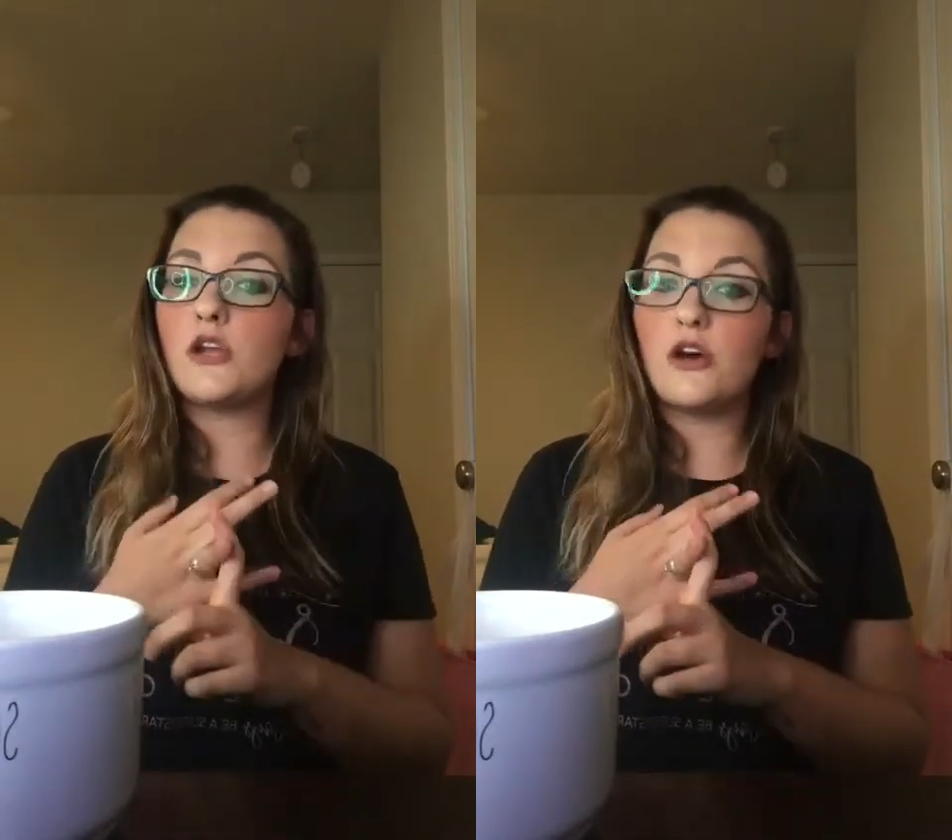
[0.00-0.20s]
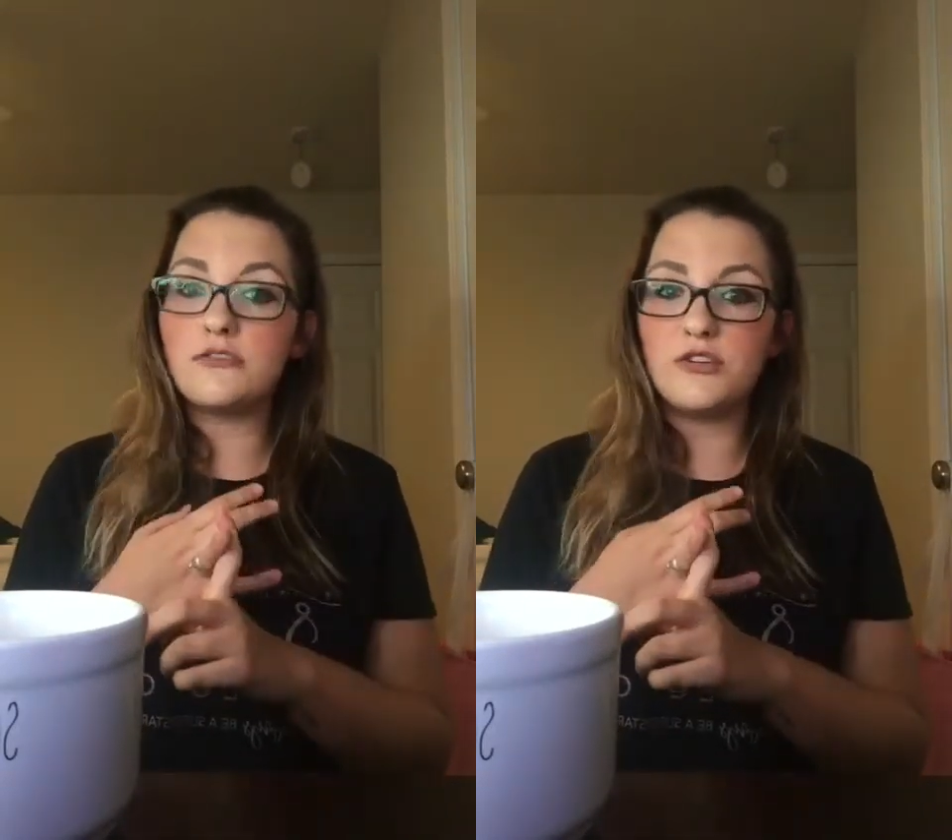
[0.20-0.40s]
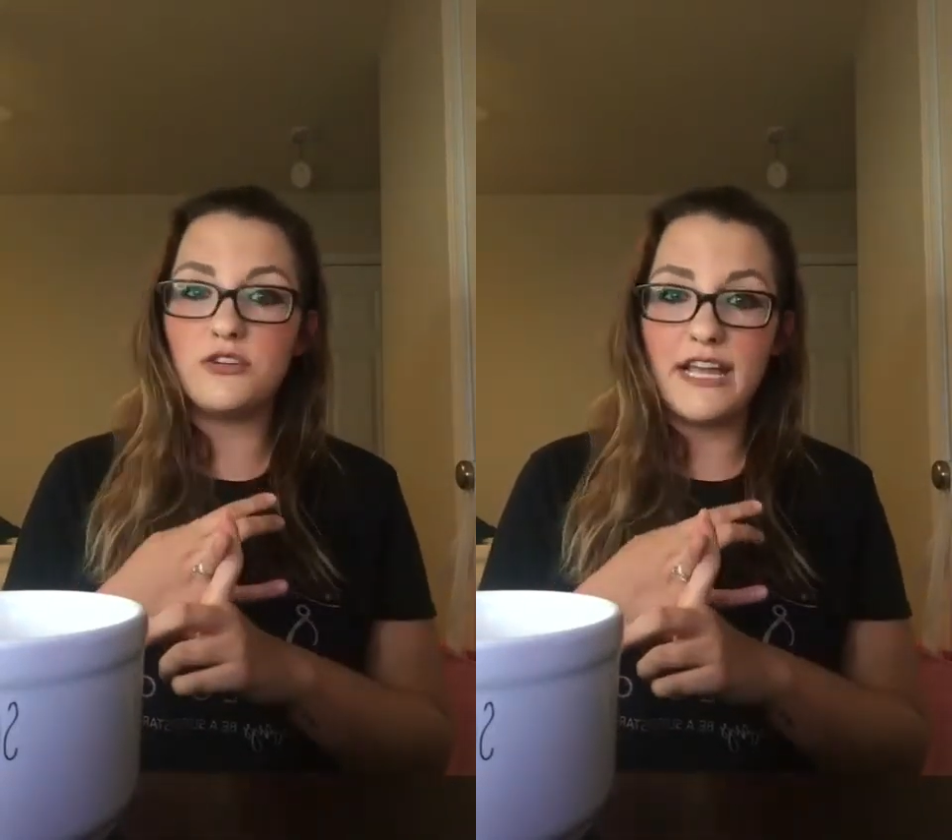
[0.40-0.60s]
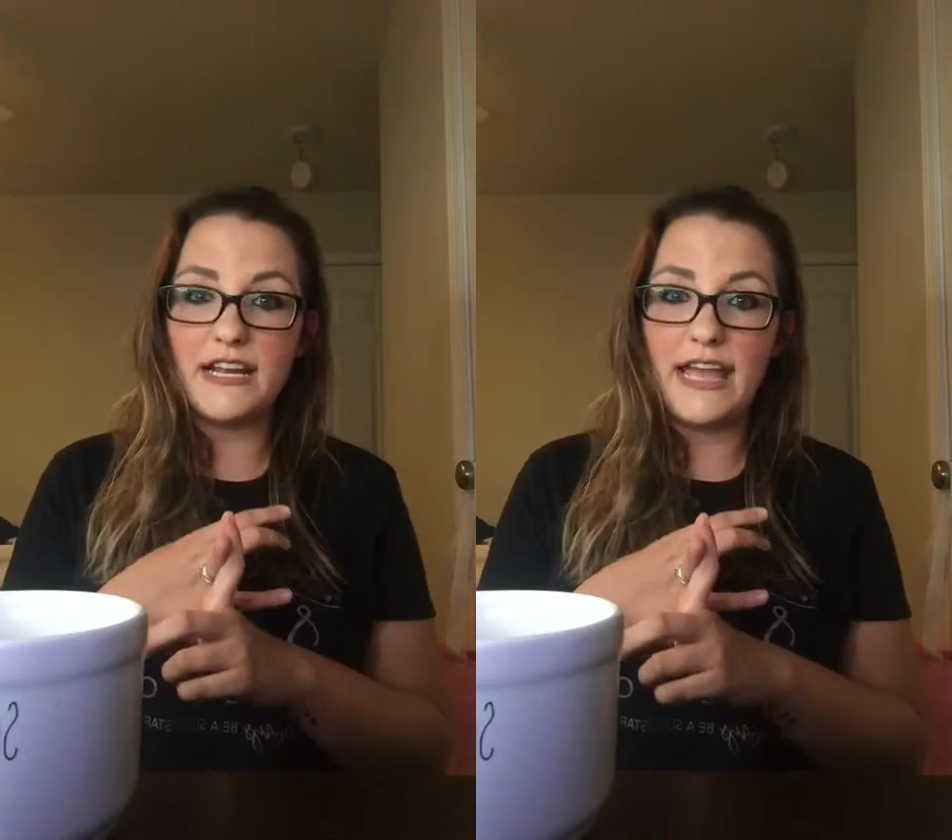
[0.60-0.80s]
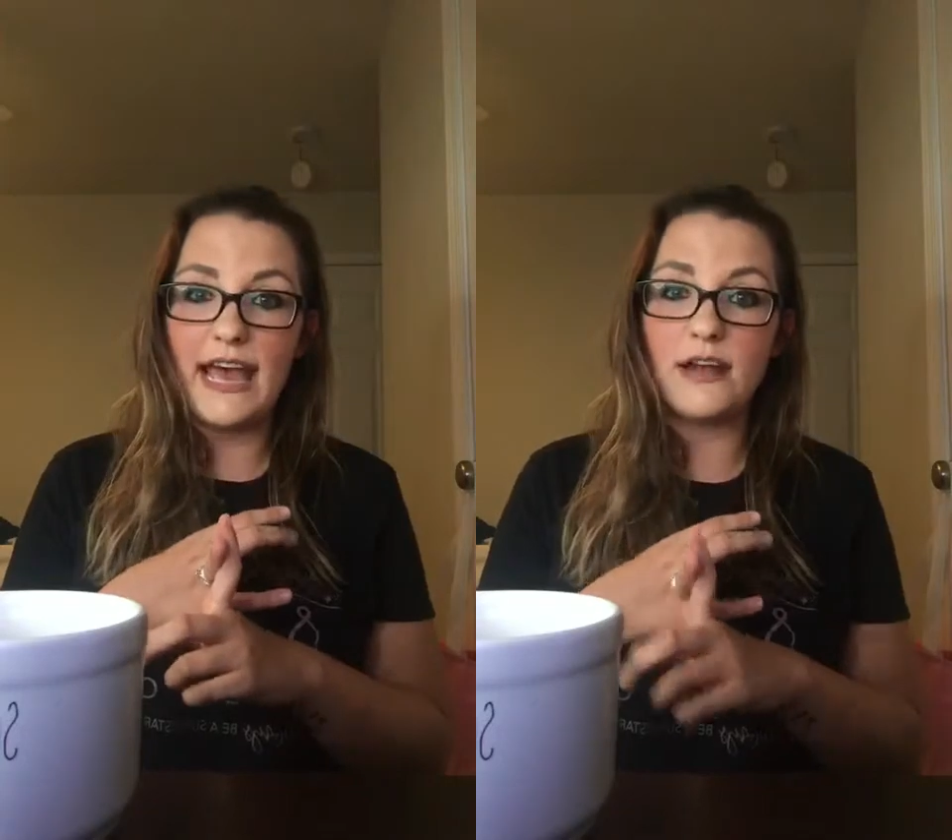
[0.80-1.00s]
also create
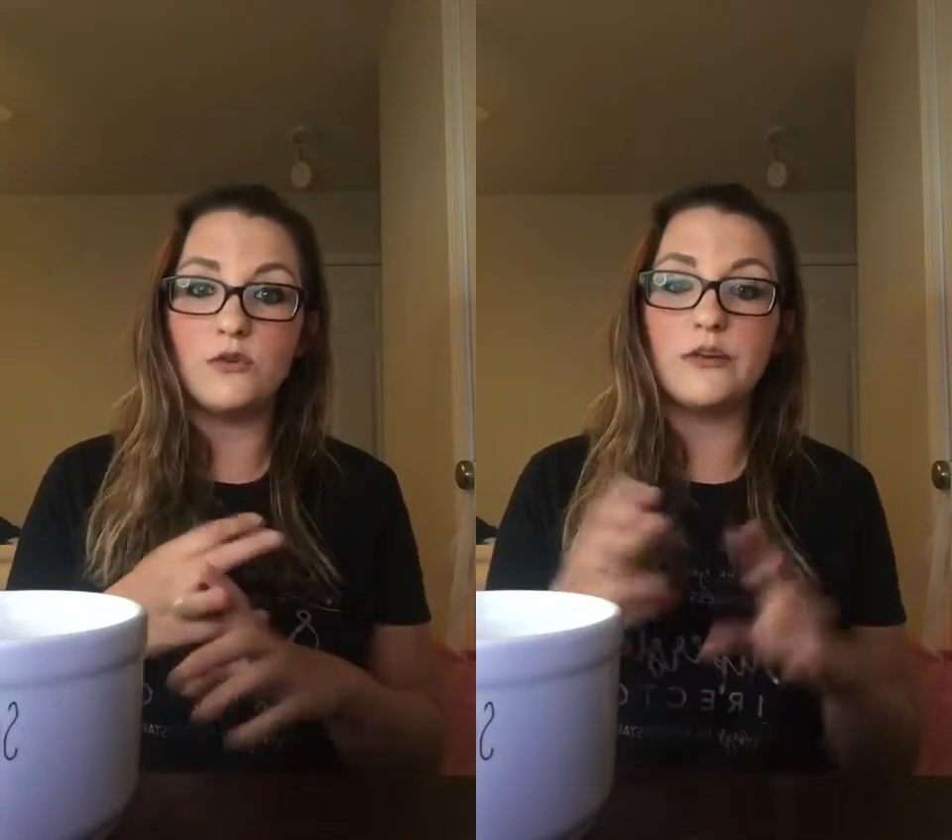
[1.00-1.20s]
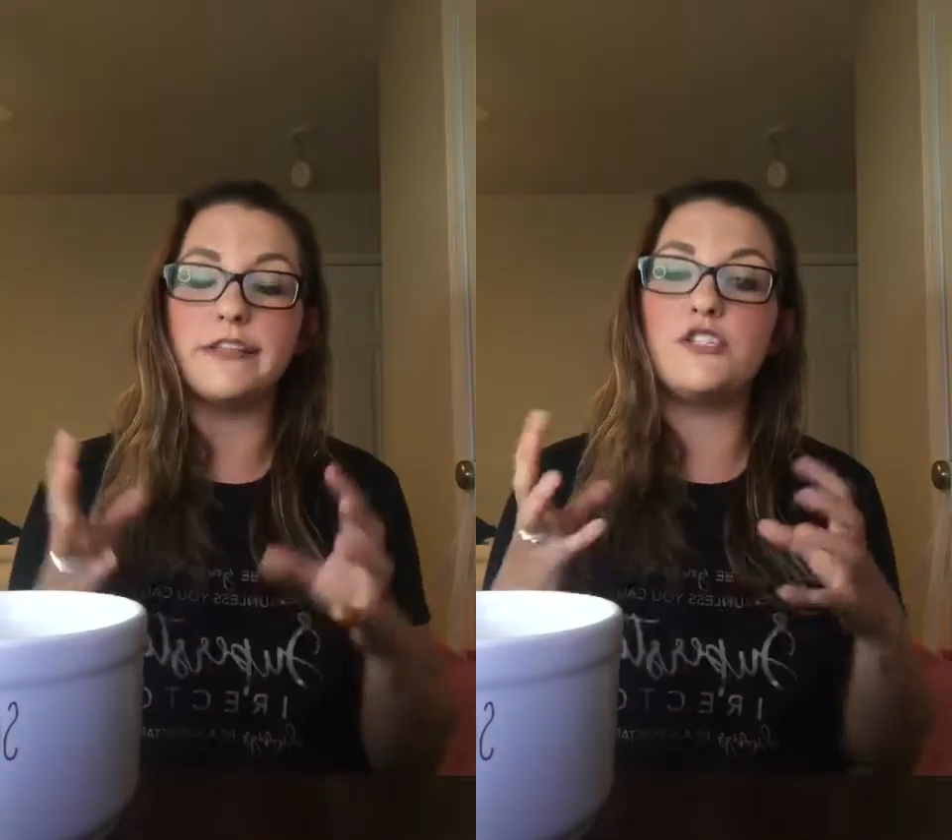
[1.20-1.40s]
a category